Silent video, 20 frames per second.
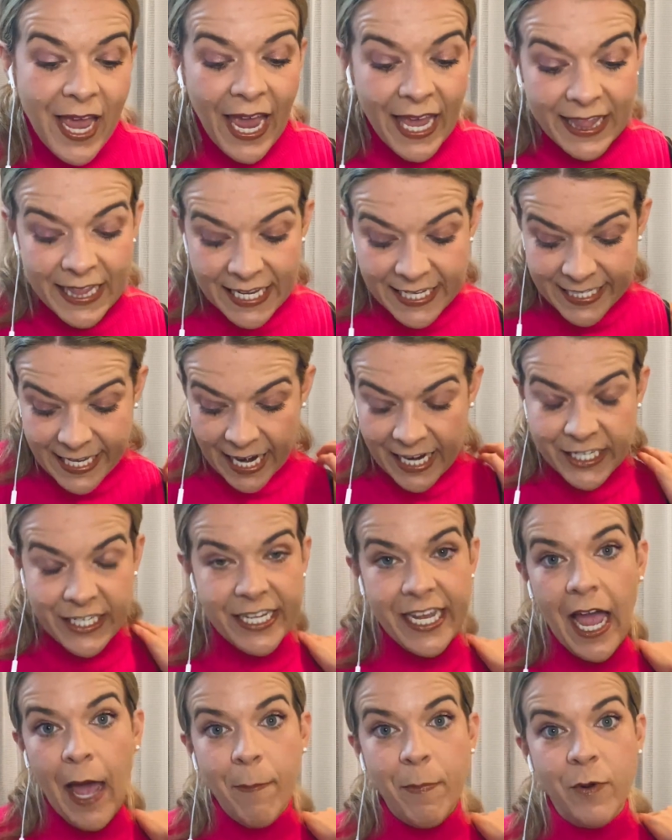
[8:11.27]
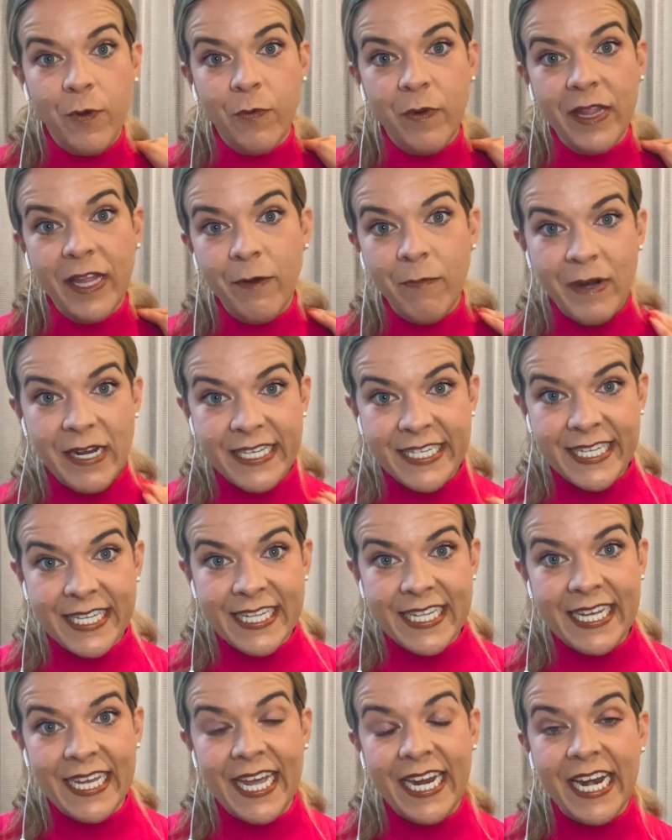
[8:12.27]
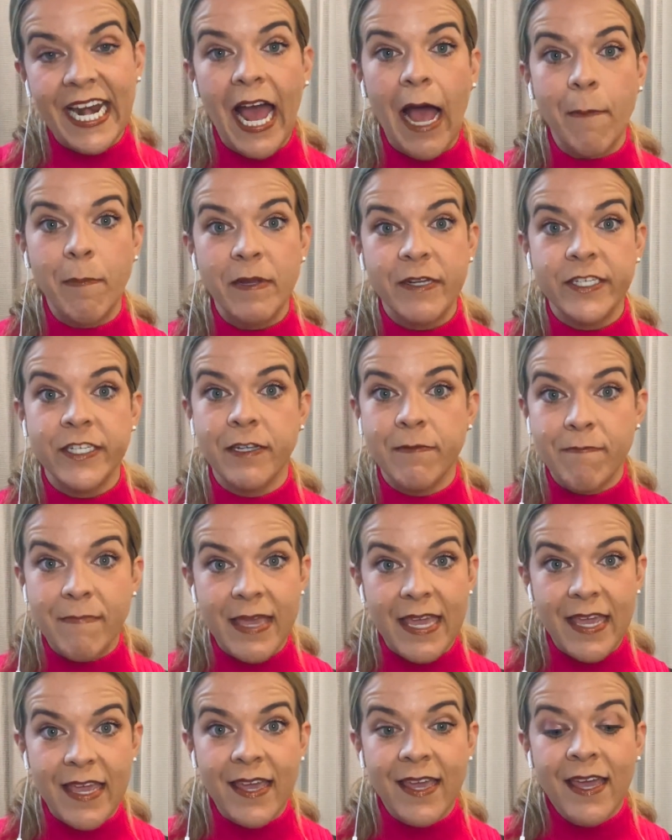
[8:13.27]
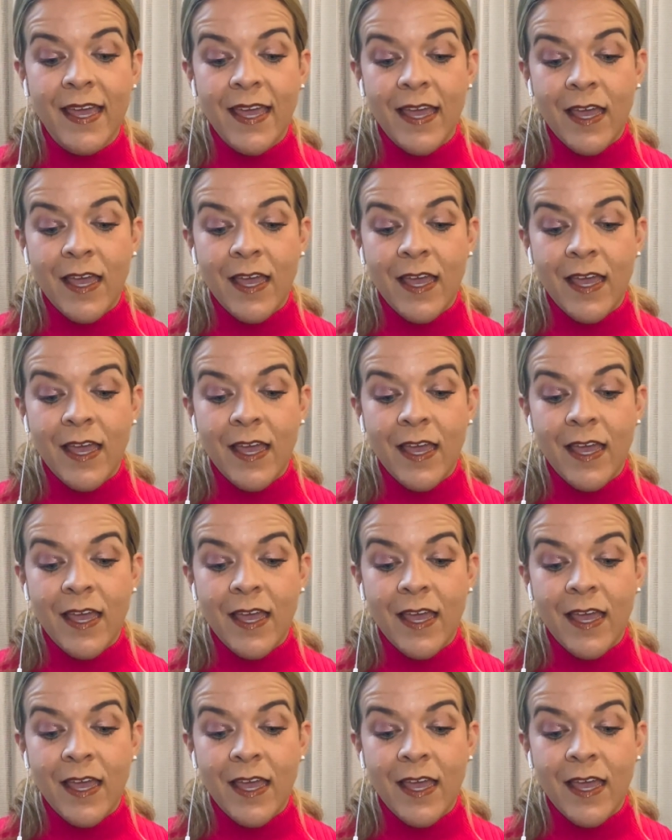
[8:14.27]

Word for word: And this actually happened really recently, and it happened to me